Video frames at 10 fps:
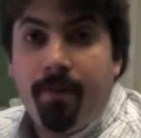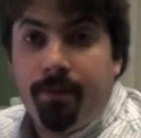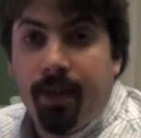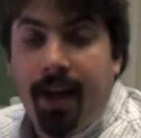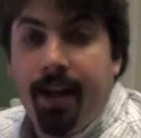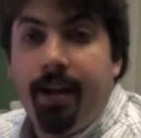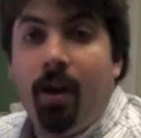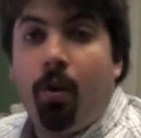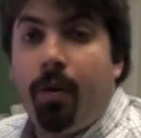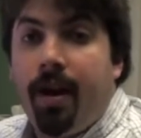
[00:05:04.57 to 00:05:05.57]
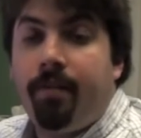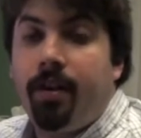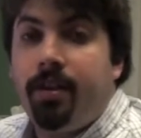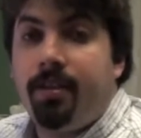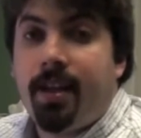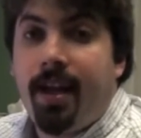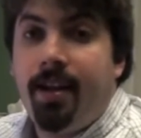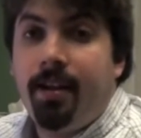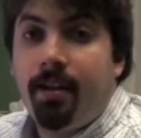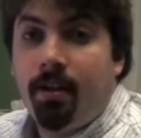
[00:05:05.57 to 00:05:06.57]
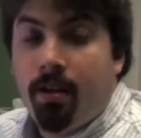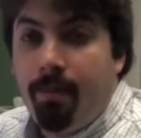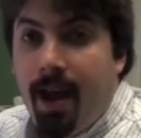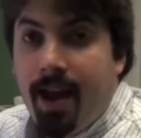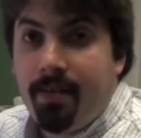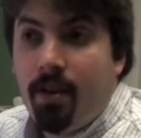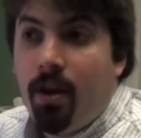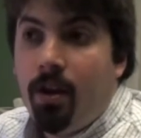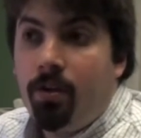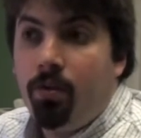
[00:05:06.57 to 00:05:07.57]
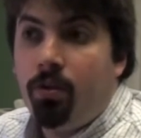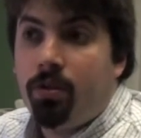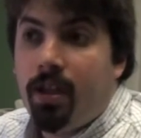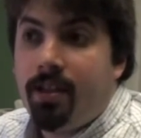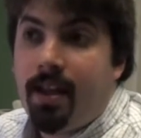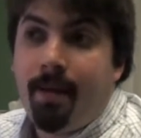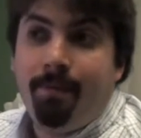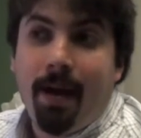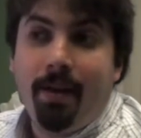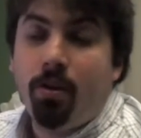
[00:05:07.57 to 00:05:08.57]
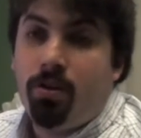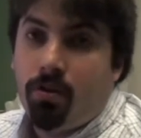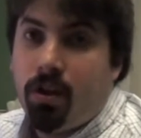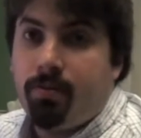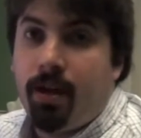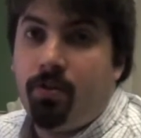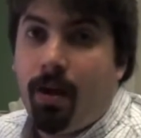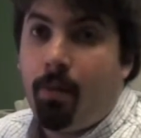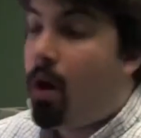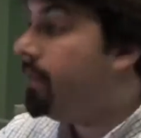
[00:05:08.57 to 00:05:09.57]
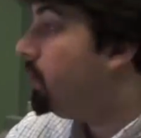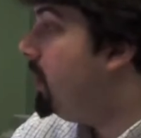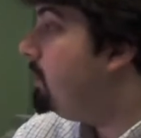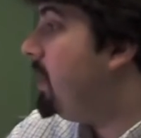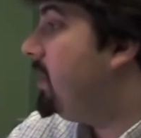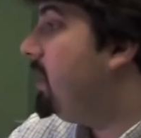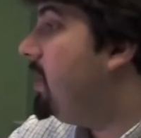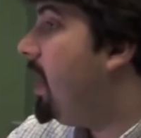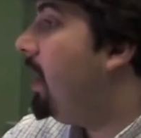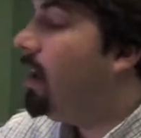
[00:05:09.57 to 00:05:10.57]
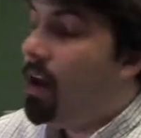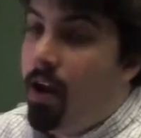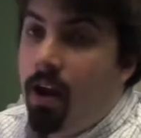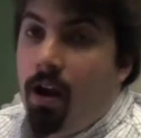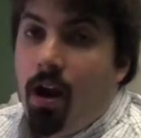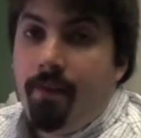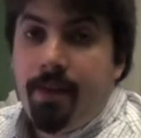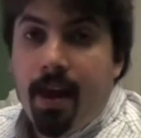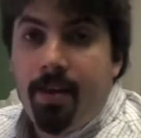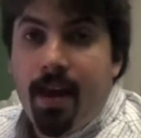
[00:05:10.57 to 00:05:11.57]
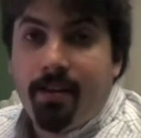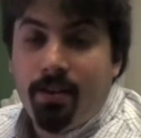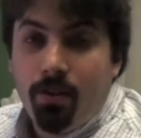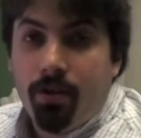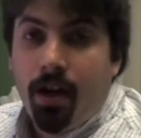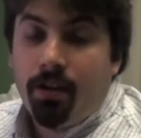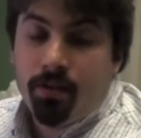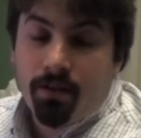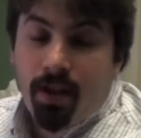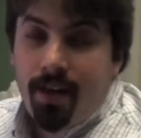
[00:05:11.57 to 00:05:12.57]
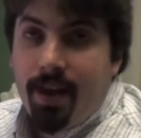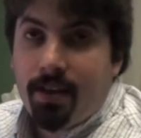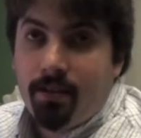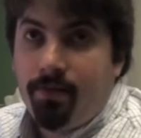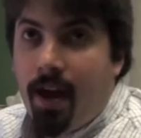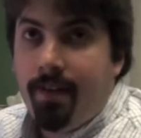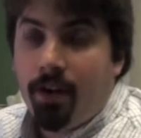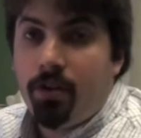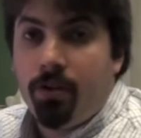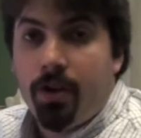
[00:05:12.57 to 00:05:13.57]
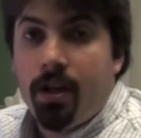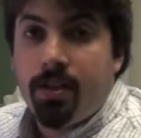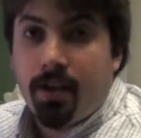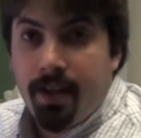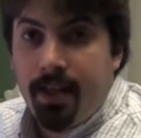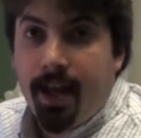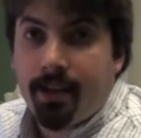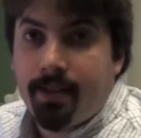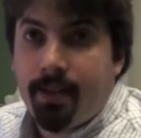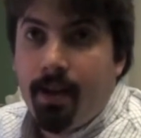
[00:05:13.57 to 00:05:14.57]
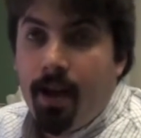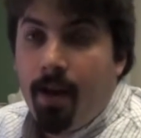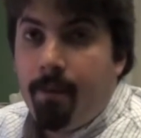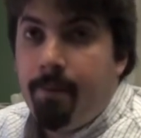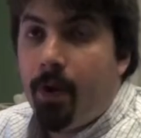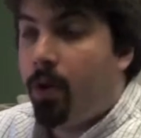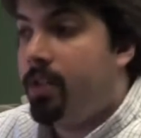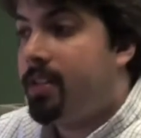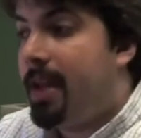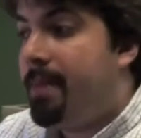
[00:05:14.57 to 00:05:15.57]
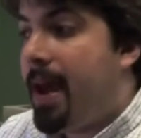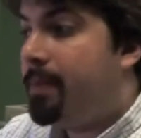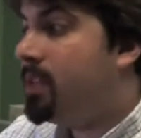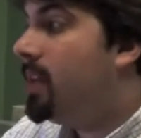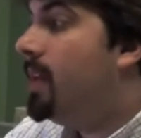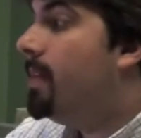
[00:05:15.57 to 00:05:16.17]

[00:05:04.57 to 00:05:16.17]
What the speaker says: inflated or whatever in the site command, Google says that by those URLs might drop off. So he's basically saying, of the 10,000 URLs or 9,500 URLs that are indexed, according to sitemaps,